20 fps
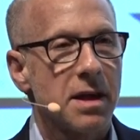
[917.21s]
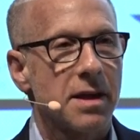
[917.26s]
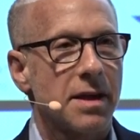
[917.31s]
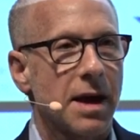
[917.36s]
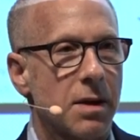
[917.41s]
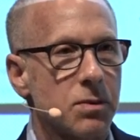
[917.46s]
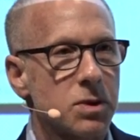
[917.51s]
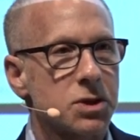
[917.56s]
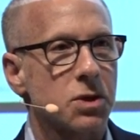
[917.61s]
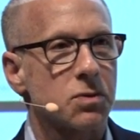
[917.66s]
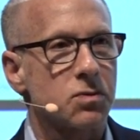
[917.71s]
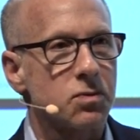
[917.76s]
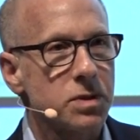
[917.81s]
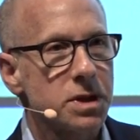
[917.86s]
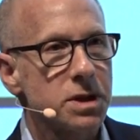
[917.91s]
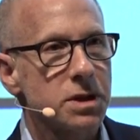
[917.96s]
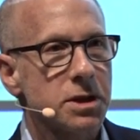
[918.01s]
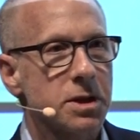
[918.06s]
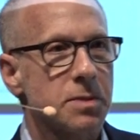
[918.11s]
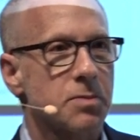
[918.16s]
That was a
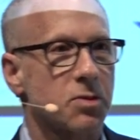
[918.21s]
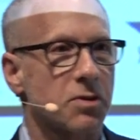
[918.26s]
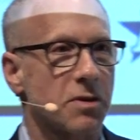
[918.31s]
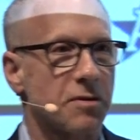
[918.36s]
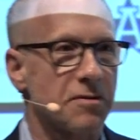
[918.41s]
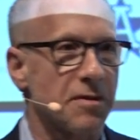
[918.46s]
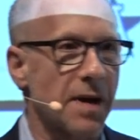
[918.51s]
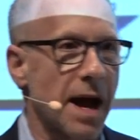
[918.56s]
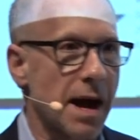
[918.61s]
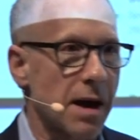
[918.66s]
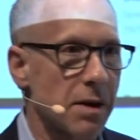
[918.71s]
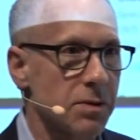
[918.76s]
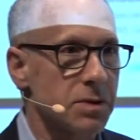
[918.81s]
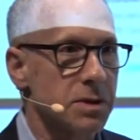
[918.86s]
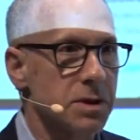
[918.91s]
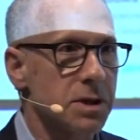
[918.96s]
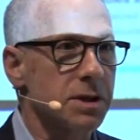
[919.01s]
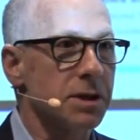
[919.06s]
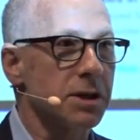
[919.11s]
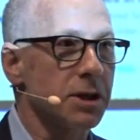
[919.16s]
really
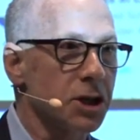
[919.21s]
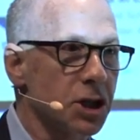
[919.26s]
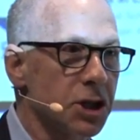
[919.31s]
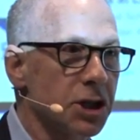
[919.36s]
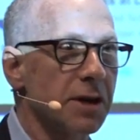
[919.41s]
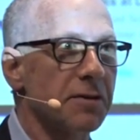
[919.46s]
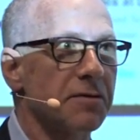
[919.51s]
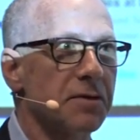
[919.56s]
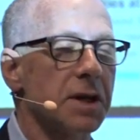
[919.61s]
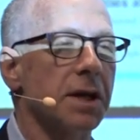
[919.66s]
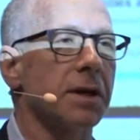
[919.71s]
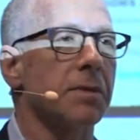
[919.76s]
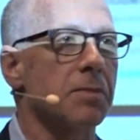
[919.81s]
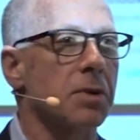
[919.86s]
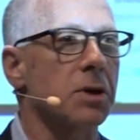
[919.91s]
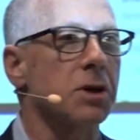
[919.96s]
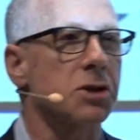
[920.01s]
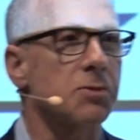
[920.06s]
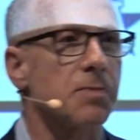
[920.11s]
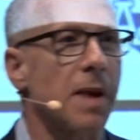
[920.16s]
profound shift in
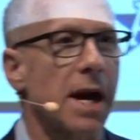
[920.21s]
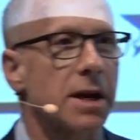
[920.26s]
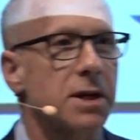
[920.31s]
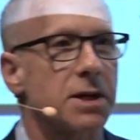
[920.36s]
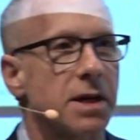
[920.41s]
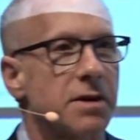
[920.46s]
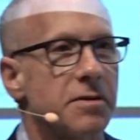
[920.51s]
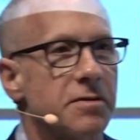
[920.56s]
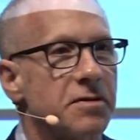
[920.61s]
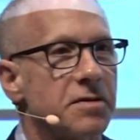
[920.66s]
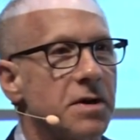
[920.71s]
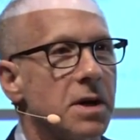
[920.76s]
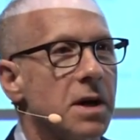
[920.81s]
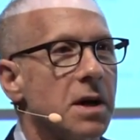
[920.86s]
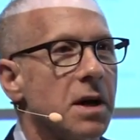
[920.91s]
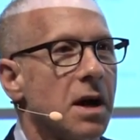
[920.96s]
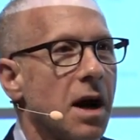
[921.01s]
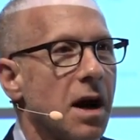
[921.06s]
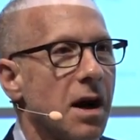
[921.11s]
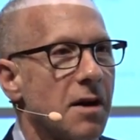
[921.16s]
perspective
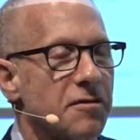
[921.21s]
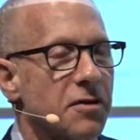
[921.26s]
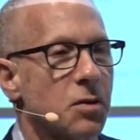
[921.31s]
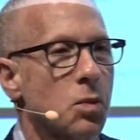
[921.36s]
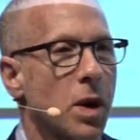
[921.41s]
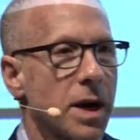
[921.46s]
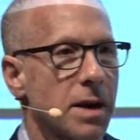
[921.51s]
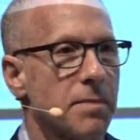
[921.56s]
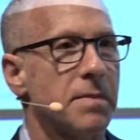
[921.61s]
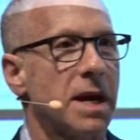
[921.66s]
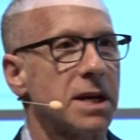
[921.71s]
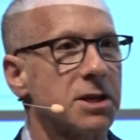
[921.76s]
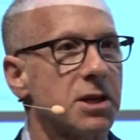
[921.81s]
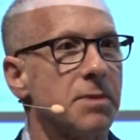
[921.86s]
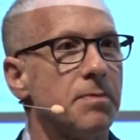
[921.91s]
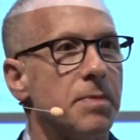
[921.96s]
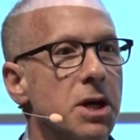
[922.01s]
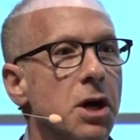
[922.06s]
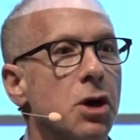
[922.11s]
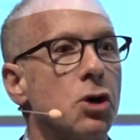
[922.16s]
uh, for what it meant
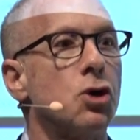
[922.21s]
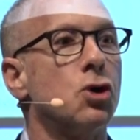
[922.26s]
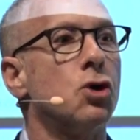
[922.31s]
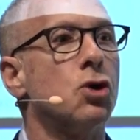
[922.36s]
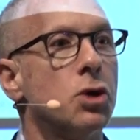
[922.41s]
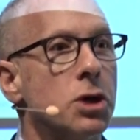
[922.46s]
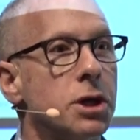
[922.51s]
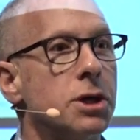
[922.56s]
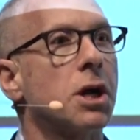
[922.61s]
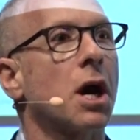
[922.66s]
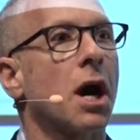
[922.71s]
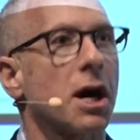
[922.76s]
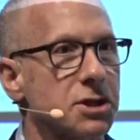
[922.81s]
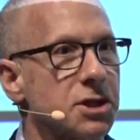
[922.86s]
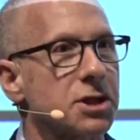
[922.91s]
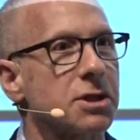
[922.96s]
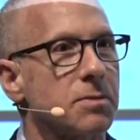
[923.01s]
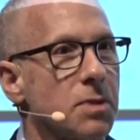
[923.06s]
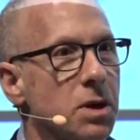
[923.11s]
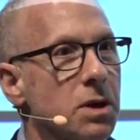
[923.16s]
to be a good
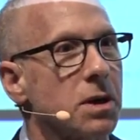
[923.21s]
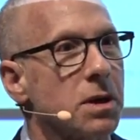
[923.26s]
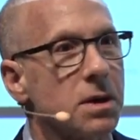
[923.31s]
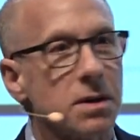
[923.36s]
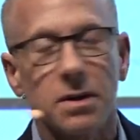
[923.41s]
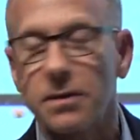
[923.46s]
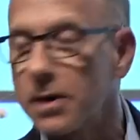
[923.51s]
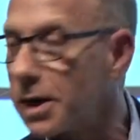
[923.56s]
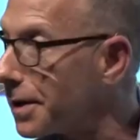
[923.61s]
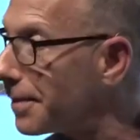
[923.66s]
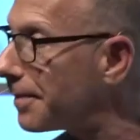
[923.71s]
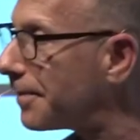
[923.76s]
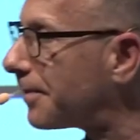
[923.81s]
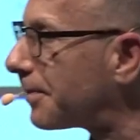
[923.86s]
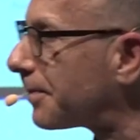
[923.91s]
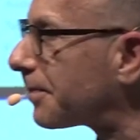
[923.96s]
customer, right?